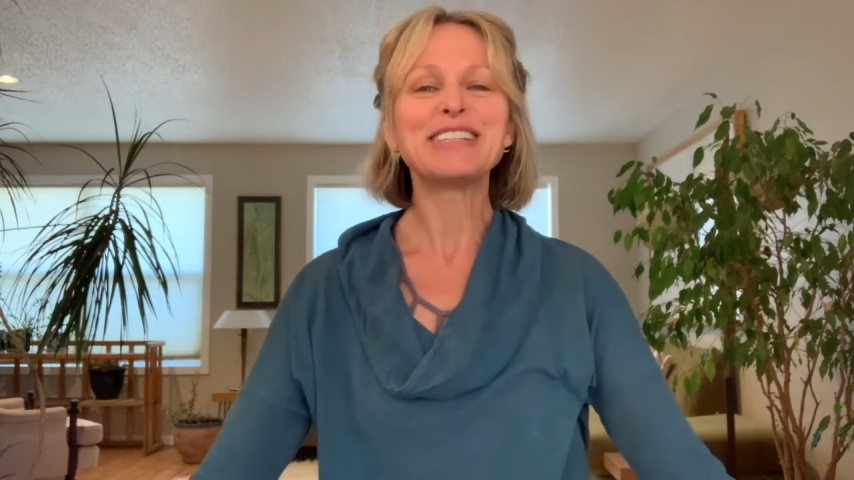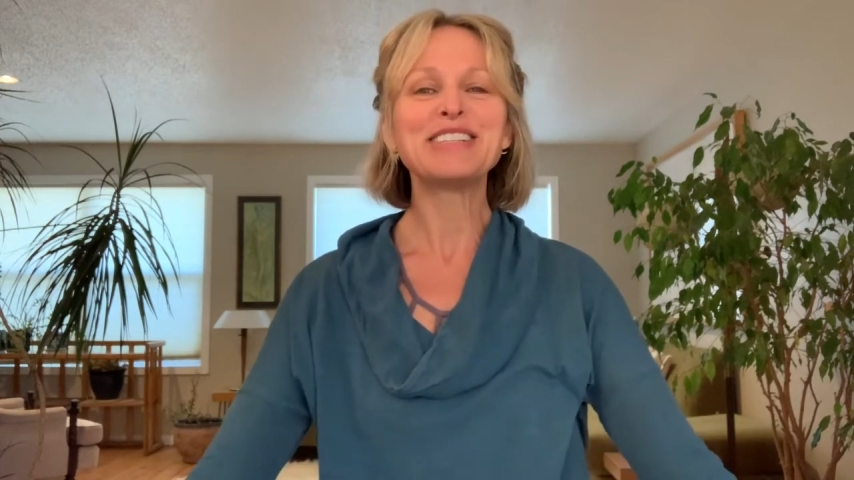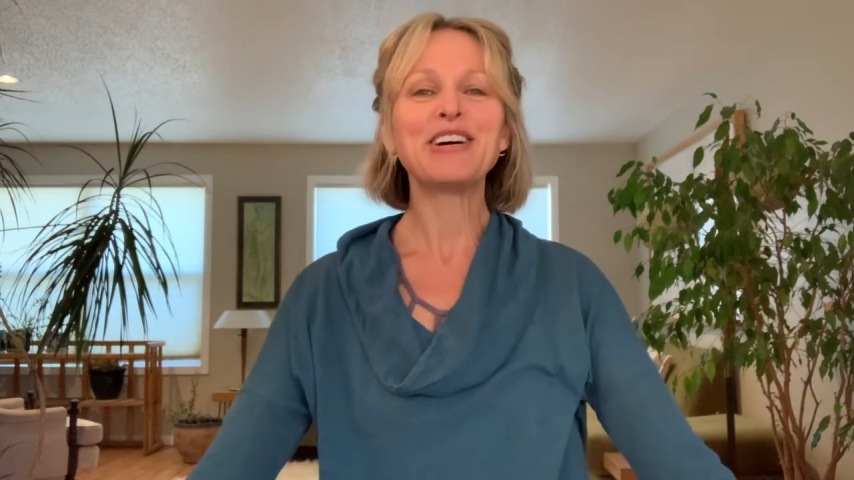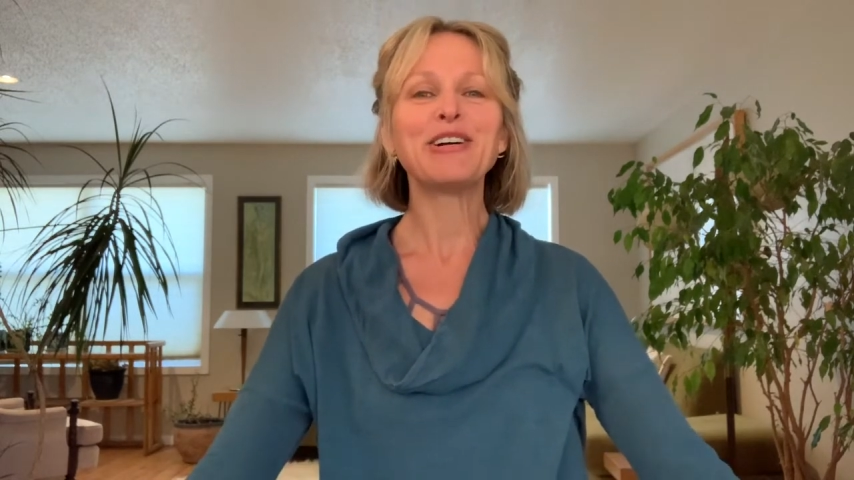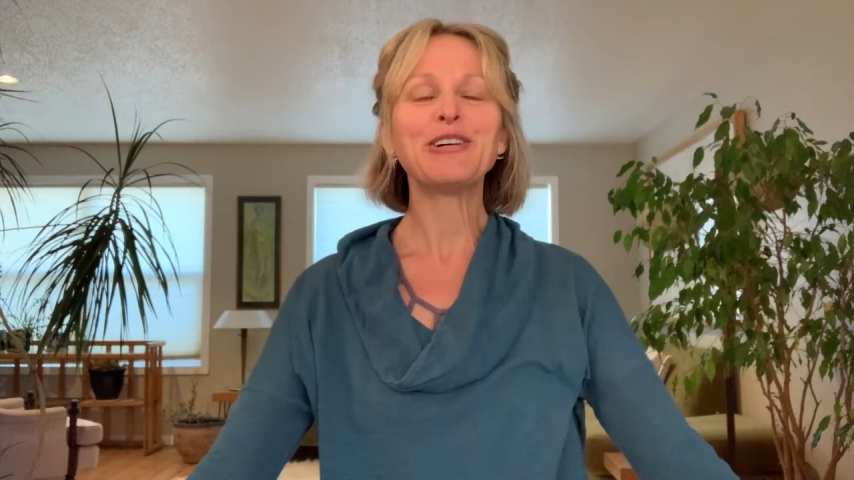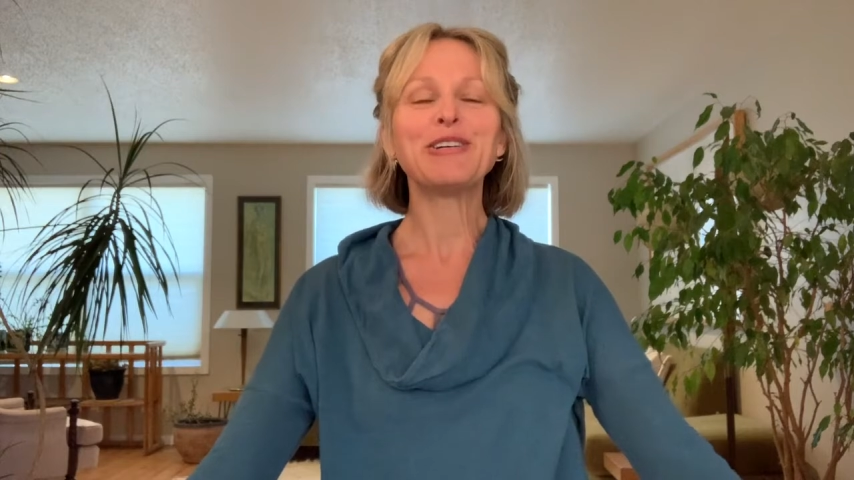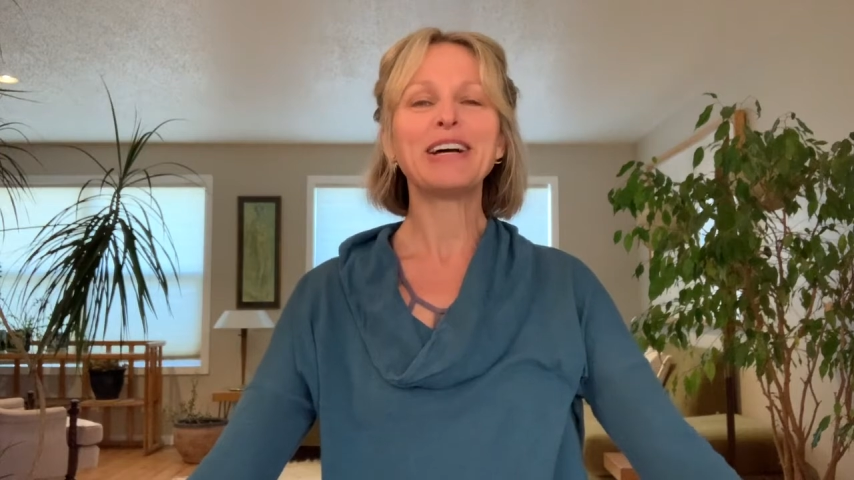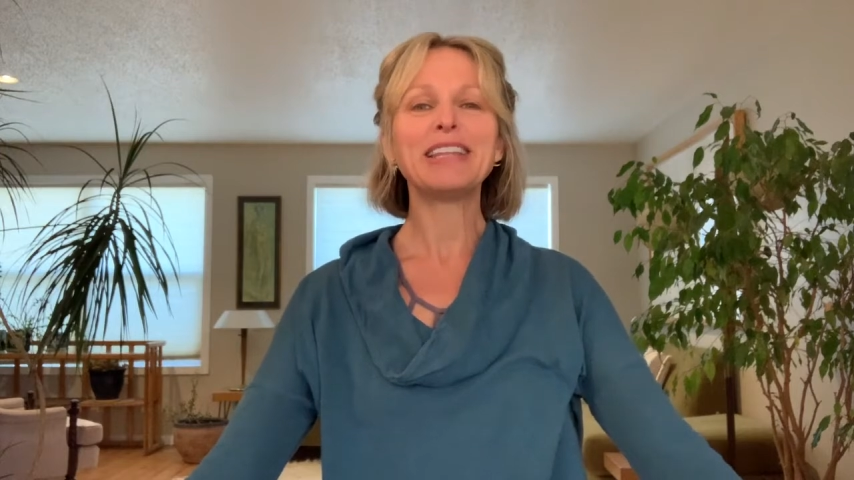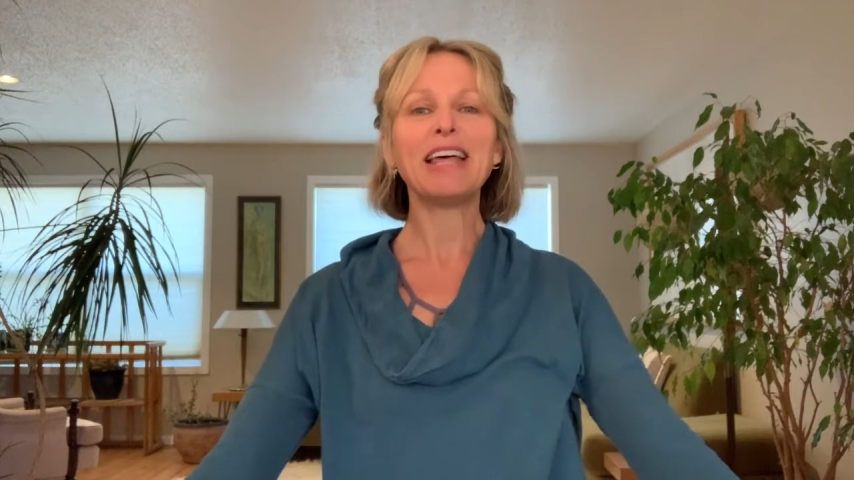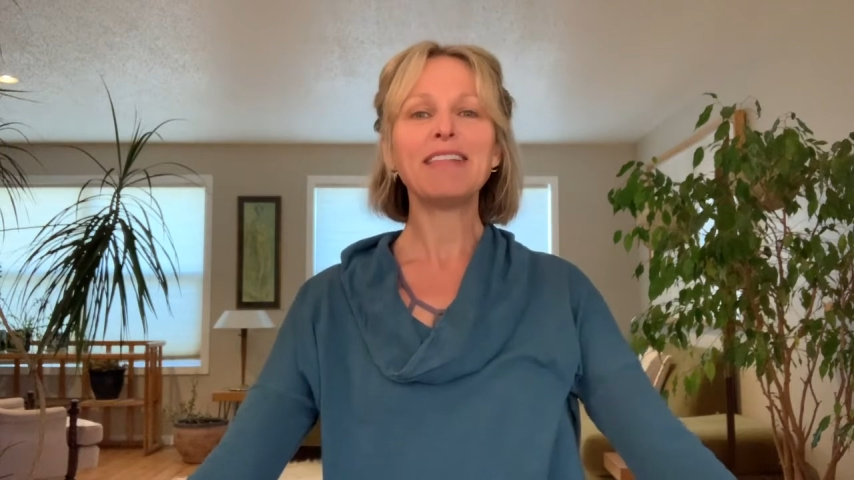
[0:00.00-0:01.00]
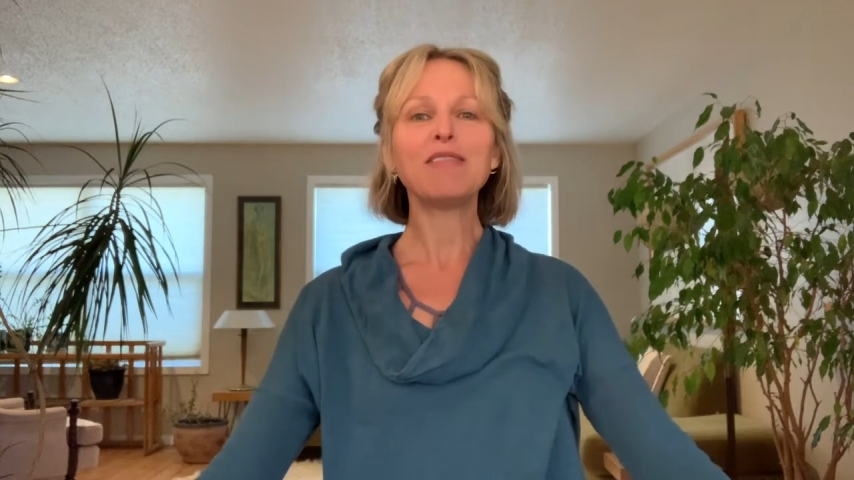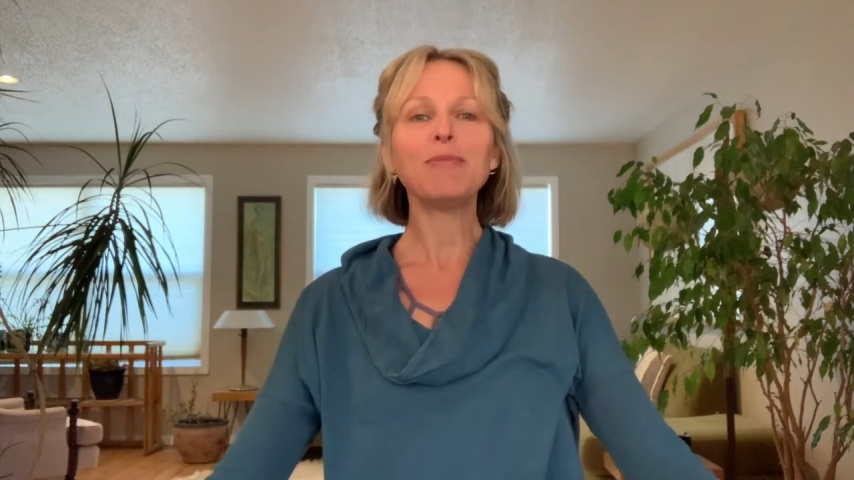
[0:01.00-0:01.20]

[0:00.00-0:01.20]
So let's